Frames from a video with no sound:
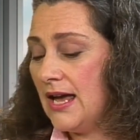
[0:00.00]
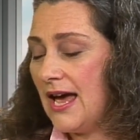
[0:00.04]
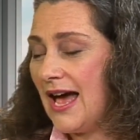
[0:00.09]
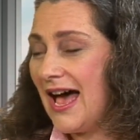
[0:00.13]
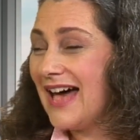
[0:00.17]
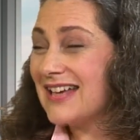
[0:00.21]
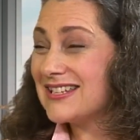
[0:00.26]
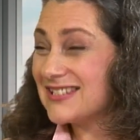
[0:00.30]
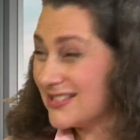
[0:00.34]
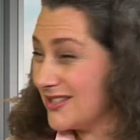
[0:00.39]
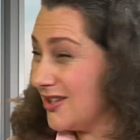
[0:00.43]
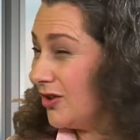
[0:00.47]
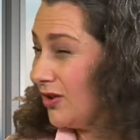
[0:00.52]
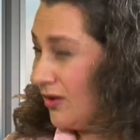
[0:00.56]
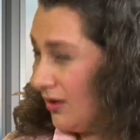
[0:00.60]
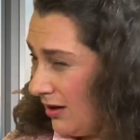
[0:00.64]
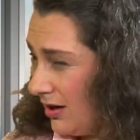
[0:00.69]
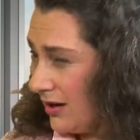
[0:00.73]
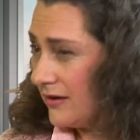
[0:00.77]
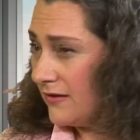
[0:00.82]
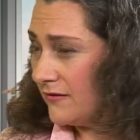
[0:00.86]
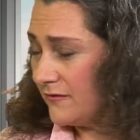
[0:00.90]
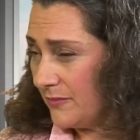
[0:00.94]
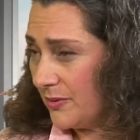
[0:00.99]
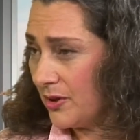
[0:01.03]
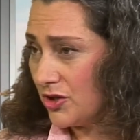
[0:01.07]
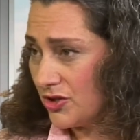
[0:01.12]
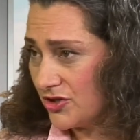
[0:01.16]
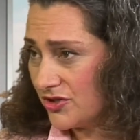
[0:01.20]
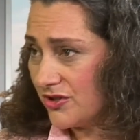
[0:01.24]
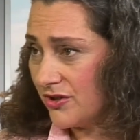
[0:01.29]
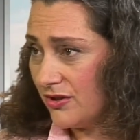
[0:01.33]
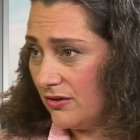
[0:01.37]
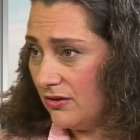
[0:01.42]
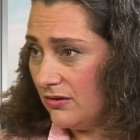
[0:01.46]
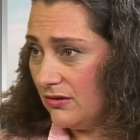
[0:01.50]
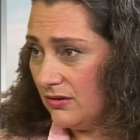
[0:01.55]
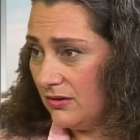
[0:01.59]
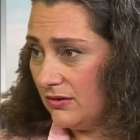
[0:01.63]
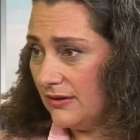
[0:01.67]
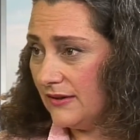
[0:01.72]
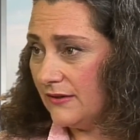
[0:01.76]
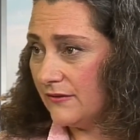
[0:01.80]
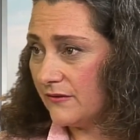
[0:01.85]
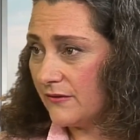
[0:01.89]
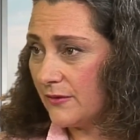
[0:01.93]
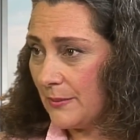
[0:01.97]
asks a lot of personal
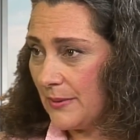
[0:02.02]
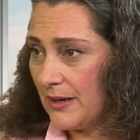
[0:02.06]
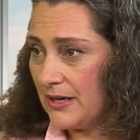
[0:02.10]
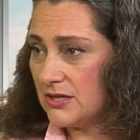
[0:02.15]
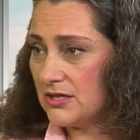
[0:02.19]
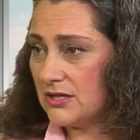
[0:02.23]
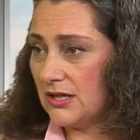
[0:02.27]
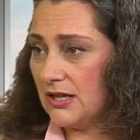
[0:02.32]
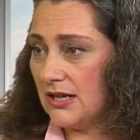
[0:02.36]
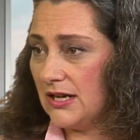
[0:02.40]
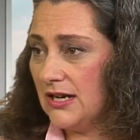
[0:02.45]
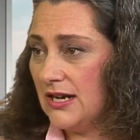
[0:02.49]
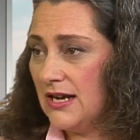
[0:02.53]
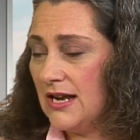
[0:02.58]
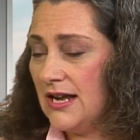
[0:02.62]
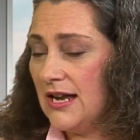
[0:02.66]
information.